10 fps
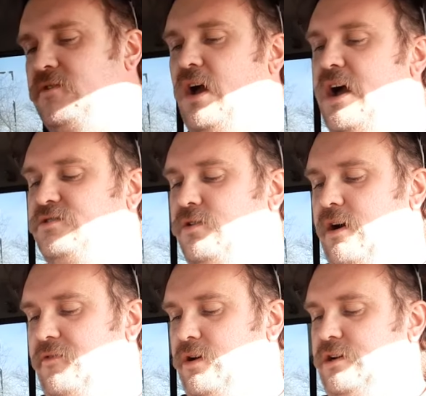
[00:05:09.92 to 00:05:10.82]
you guys are
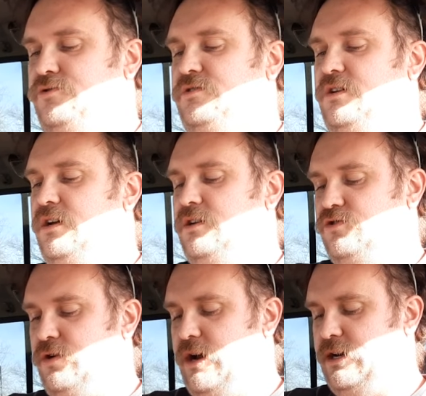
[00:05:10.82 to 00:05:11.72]
ever interested
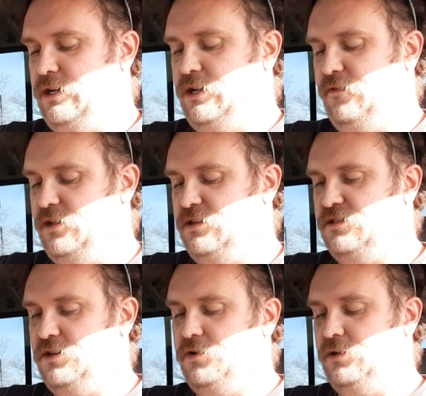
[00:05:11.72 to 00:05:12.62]
in trying any of
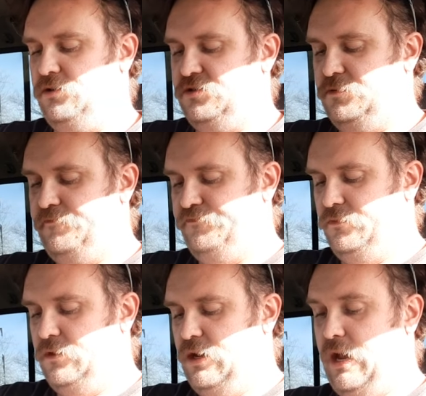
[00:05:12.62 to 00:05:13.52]
these cereals,
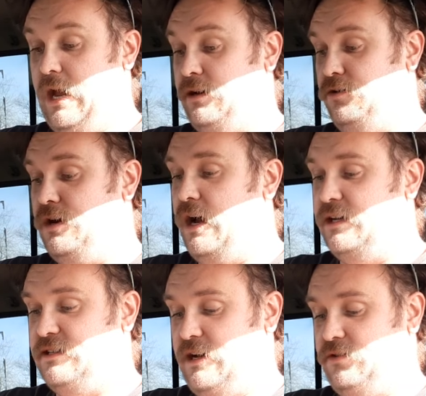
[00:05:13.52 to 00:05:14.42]
and you're
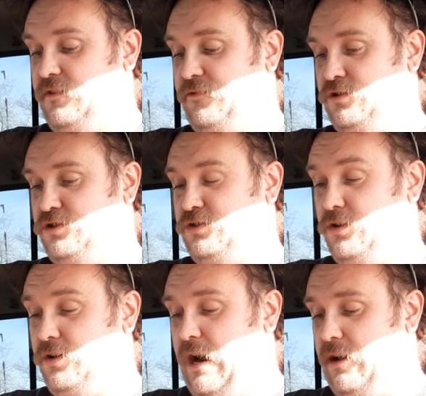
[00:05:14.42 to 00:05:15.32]
not exactly for
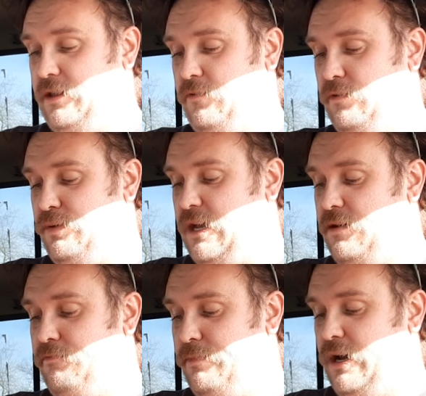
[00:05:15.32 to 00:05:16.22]
sure how they would
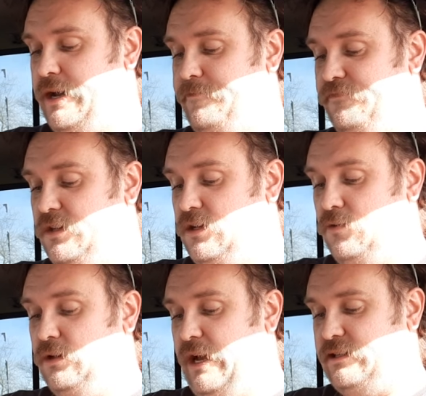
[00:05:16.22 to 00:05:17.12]
be, but
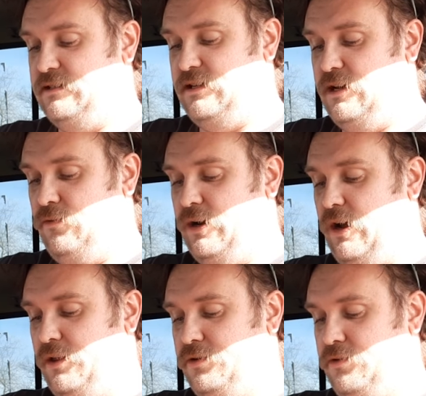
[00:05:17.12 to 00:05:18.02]
you would like to see
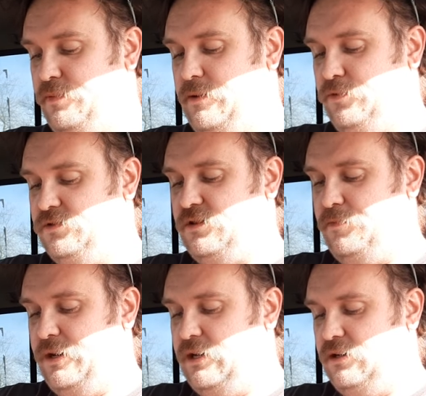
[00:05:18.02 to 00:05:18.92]
what other people's
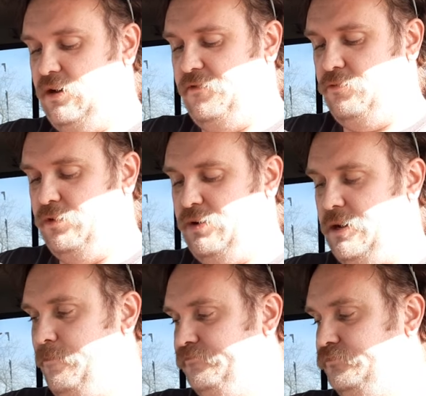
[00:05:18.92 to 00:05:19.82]
opinion of it would
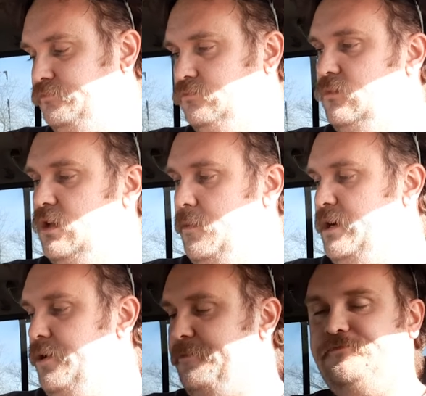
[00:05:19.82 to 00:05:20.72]
be, let
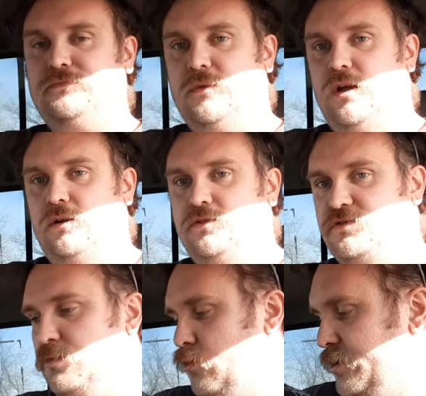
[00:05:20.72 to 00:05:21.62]
me know. I'll
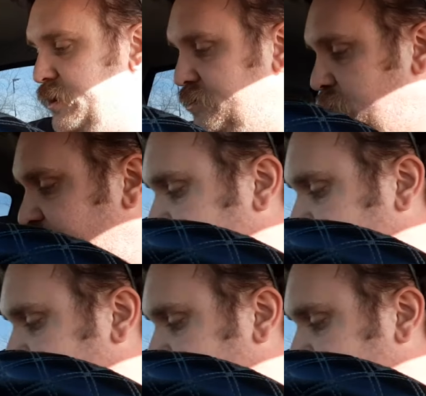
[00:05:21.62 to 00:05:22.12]
do some more of these.